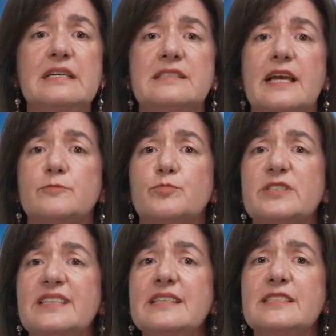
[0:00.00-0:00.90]
that
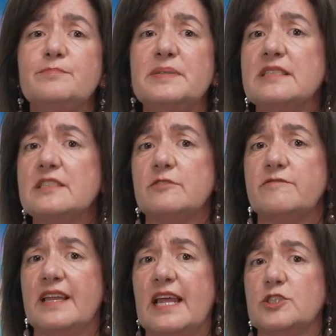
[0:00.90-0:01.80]
presents a business and
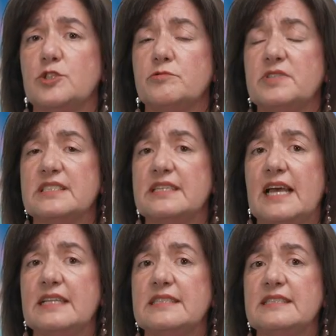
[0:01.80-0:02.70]
financial risk
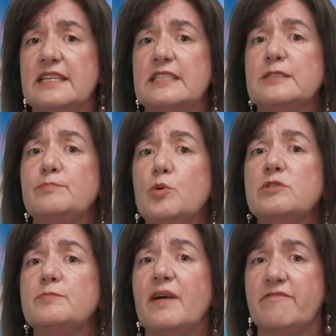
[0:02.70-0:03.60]
analysis that is
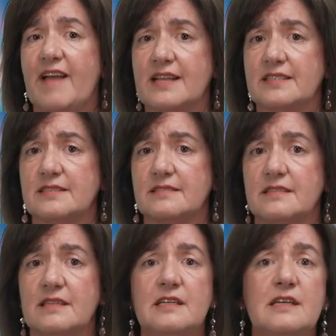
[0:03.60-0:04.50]
supported by facts,
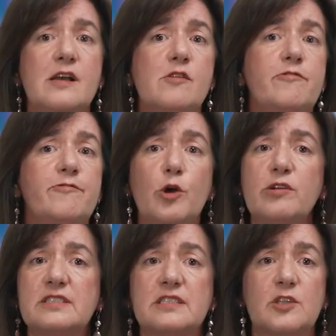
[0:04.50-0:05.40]

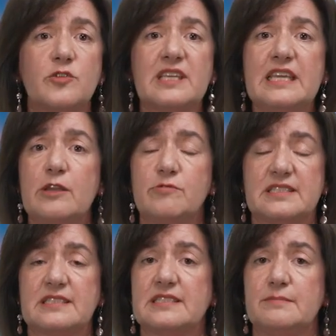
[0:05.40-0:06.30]
focuses on the key
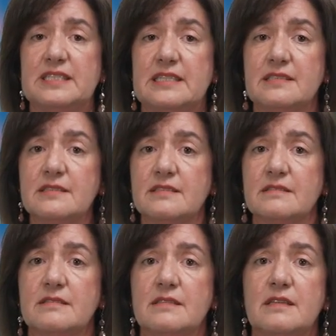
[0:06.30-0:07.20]
risks and mitigants,
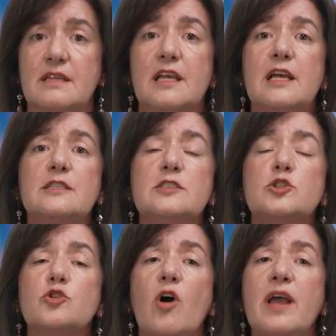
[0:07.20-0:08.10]

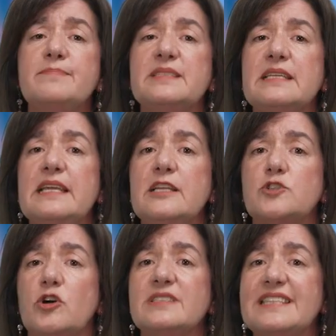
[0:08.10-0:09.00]
describes the key
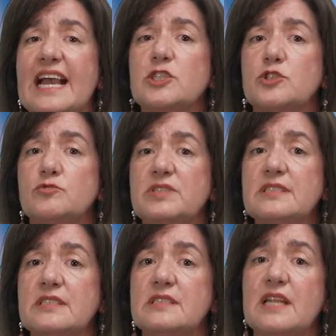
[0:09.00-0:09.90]
transaction
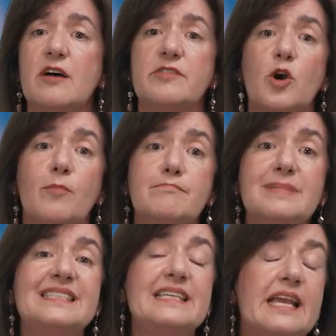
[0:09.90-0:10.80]
risks and how they are
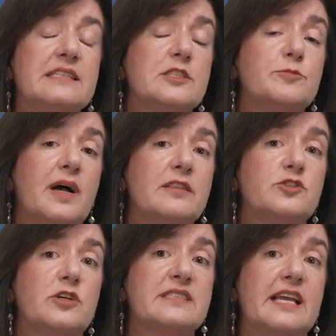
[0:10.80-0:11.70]
mitigated by the
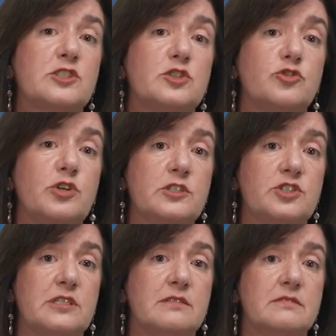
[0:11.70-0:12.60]
transaction
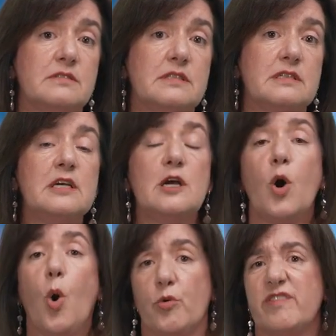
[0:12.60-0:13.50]
structure,
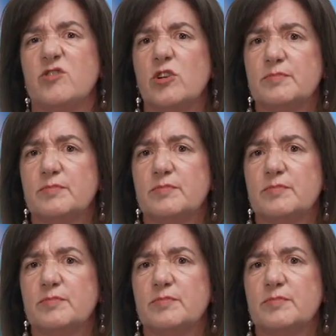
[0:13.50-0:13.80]
or if not